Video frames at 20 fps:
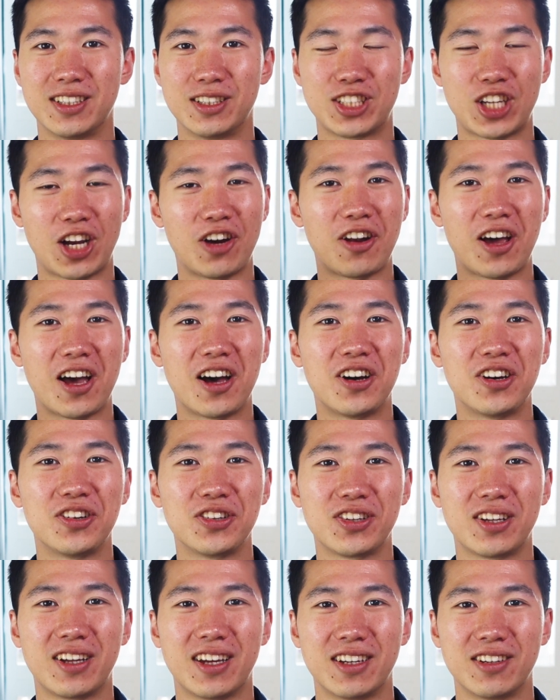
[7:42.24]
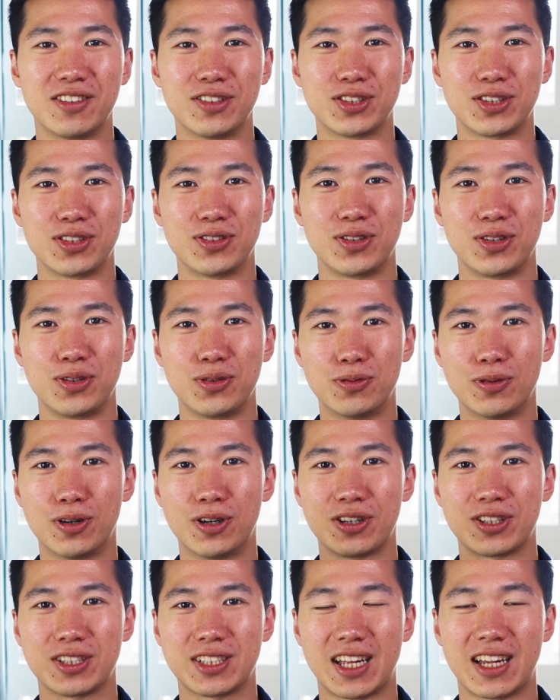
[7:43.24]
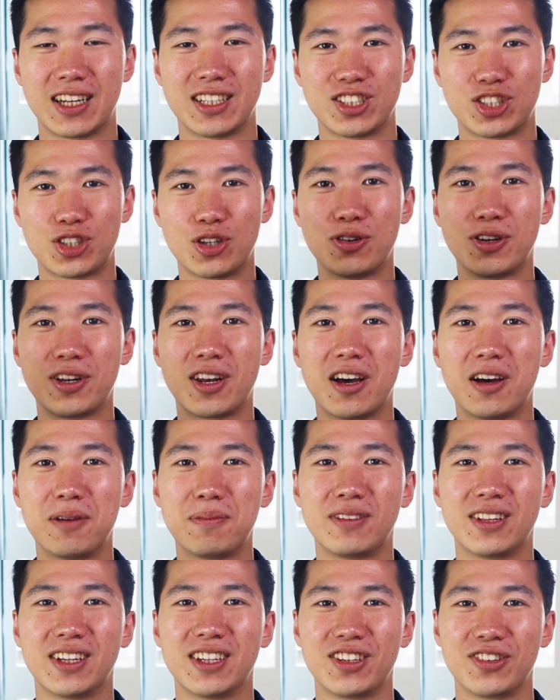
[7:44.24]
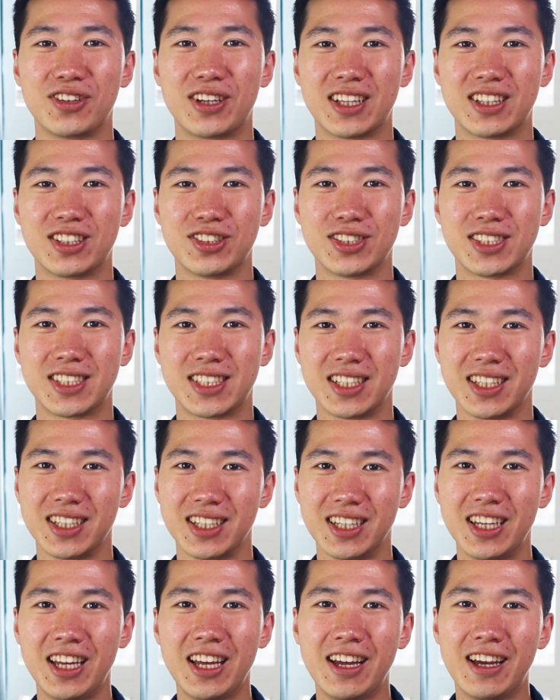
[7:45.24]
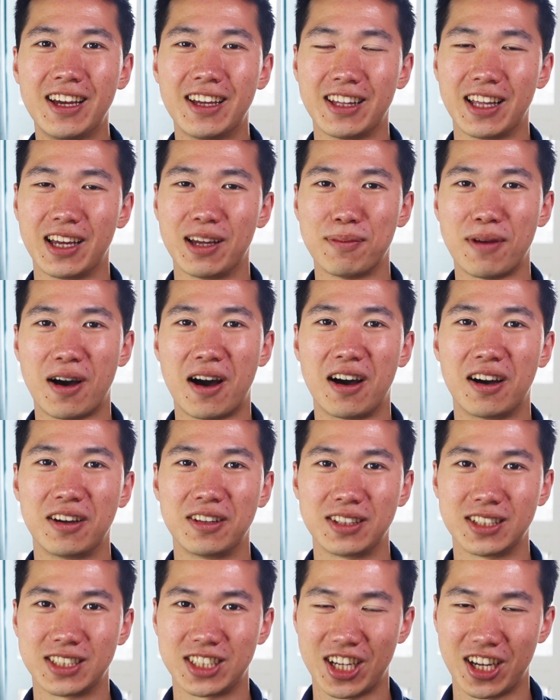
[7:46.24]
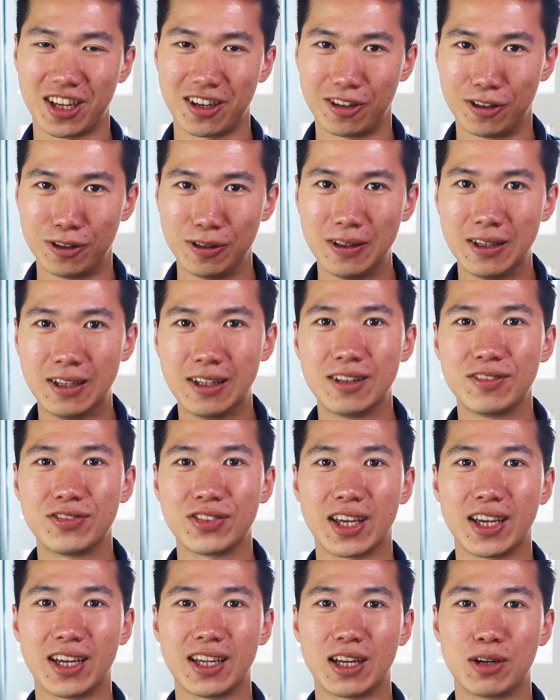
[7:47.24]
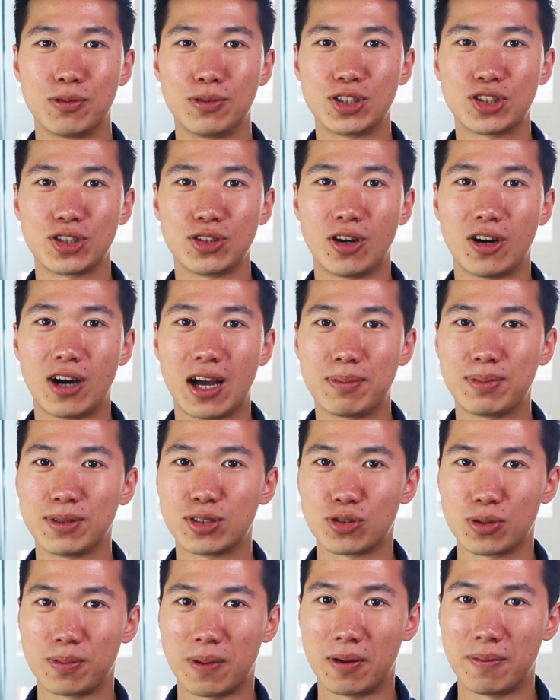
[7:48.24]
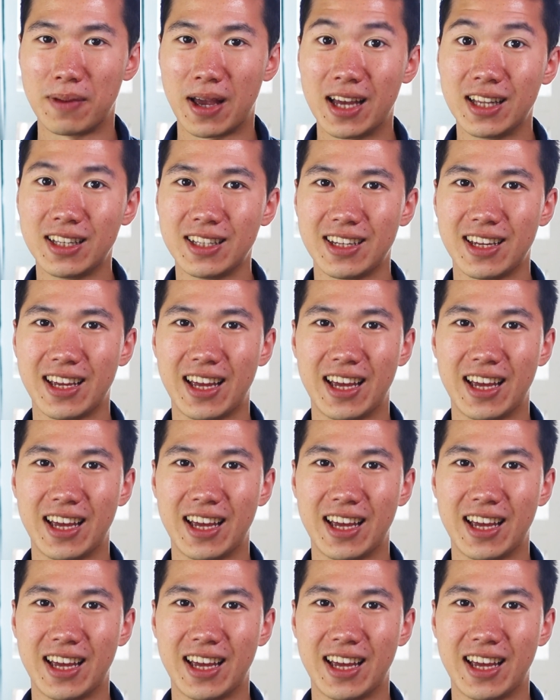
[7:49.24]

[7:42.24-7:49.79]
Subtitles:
shout out and also new works that is showing up, then you get to see them on the channel. And I wish you all happy DrawBioMed,